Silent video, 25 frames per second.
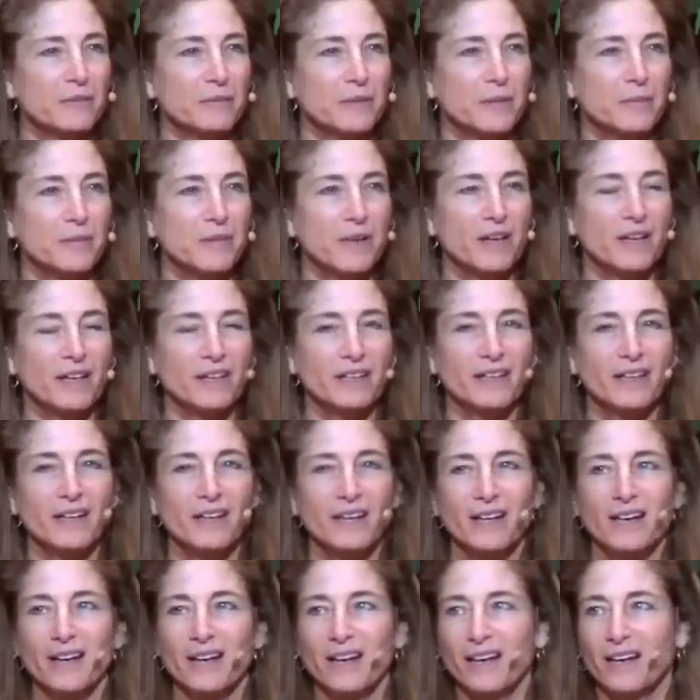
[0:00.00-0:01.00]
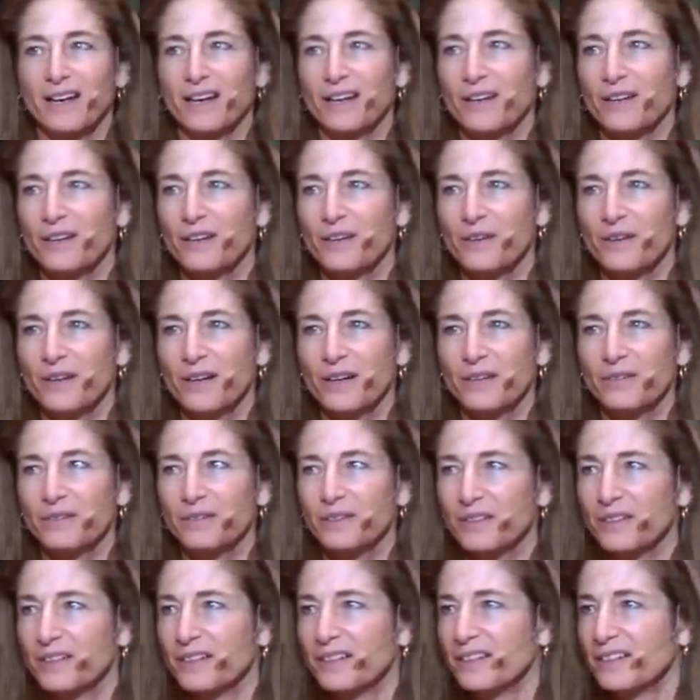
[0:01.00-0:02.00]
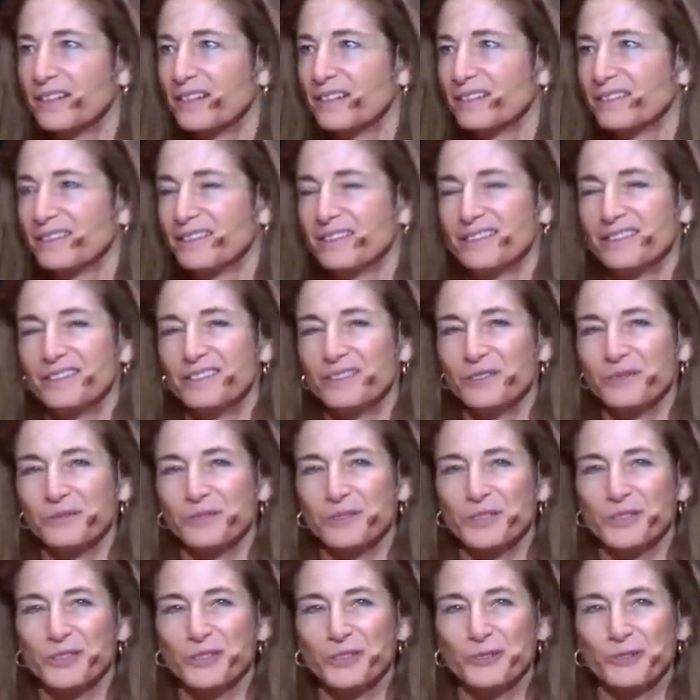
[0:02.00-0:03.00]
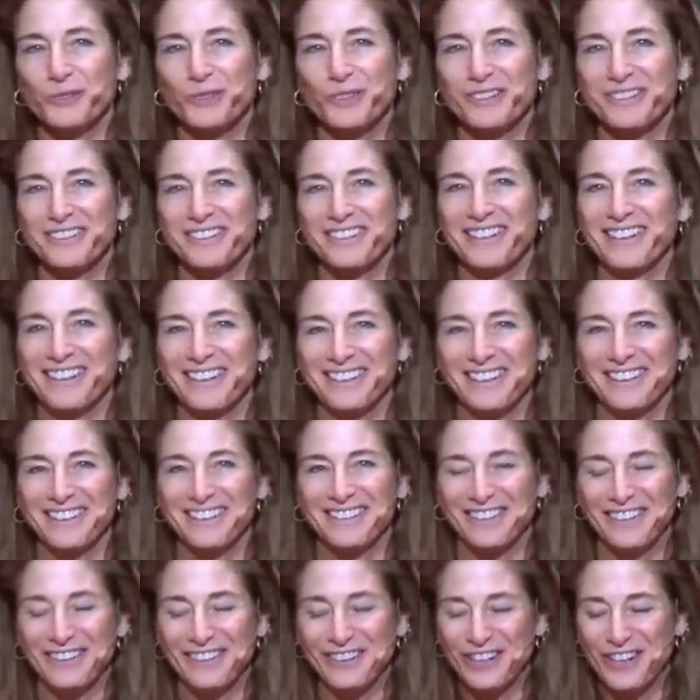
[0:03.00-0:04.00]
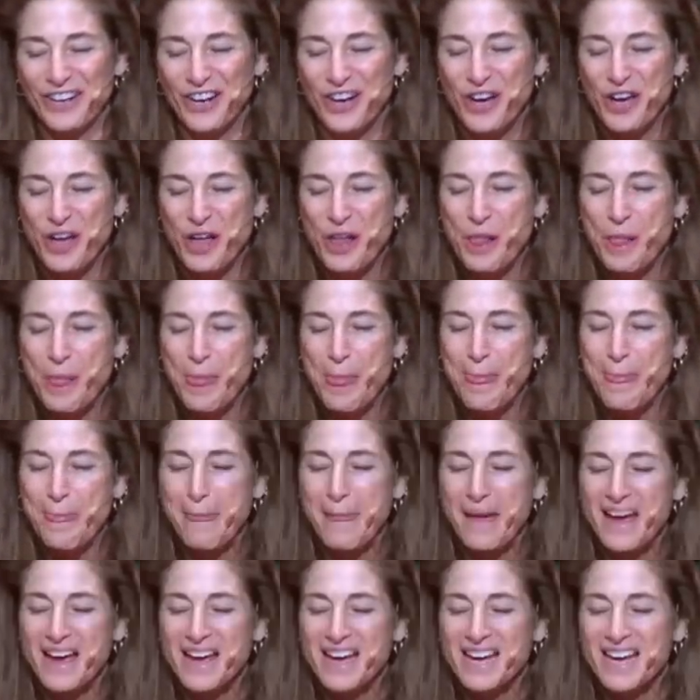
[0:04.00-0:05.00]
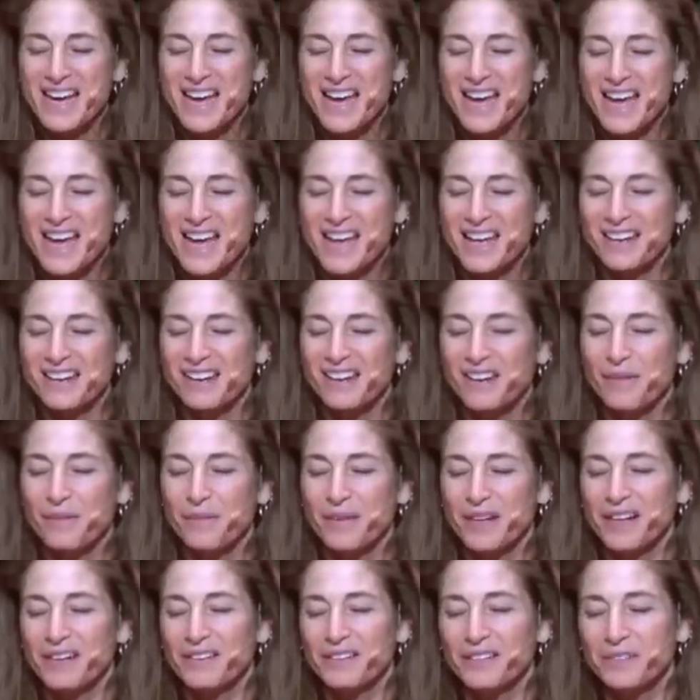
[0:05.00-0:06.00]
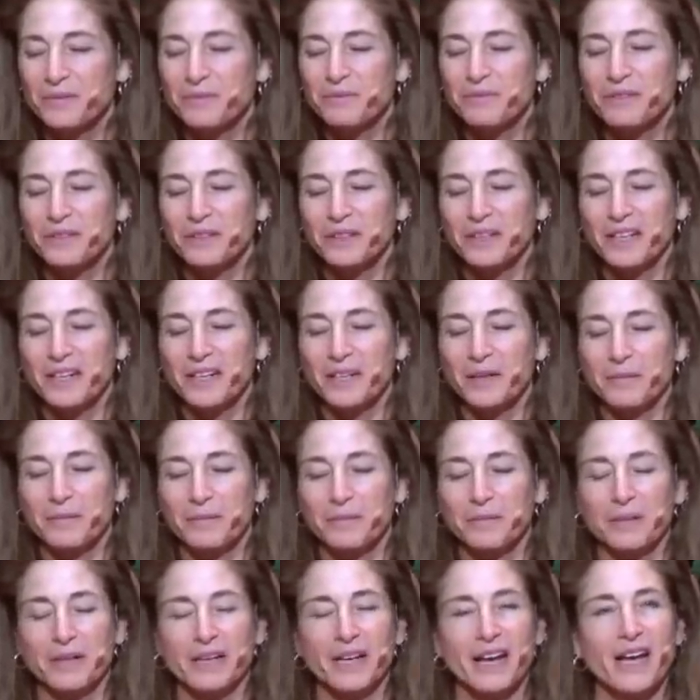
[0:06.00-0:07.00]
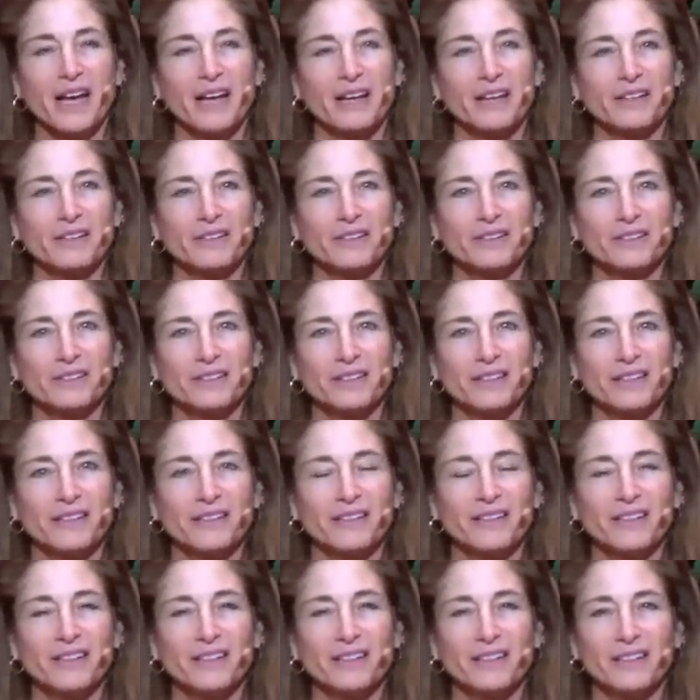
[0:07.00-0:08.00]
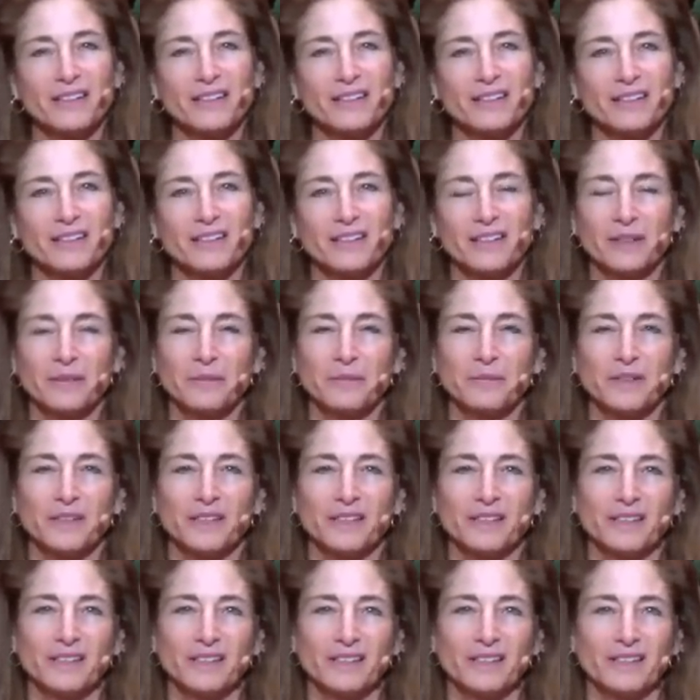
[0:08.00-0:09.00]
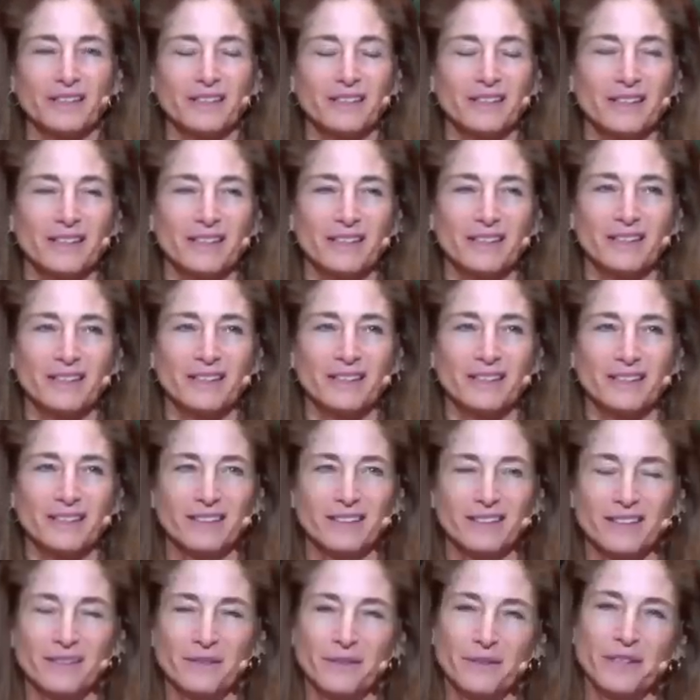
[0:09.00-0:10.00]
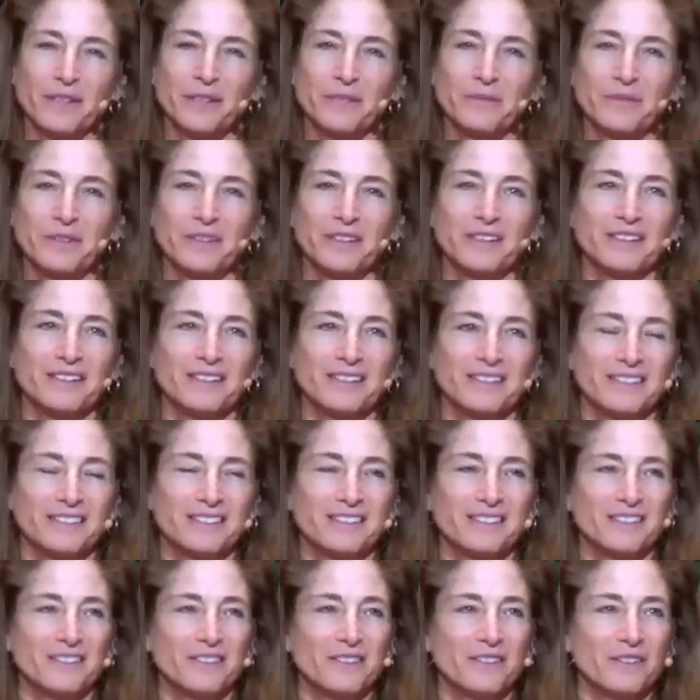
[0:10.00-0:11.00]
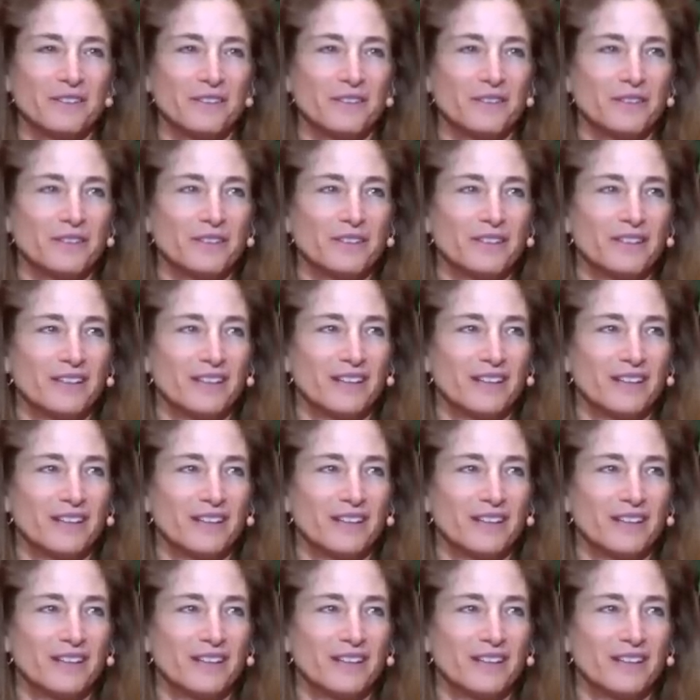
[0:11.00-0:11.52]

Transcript: of my mind, how do I really cut this one short, you know? And, um, and I was really kind of mechanical. And then it hit me that, hey, wait a minute, you know,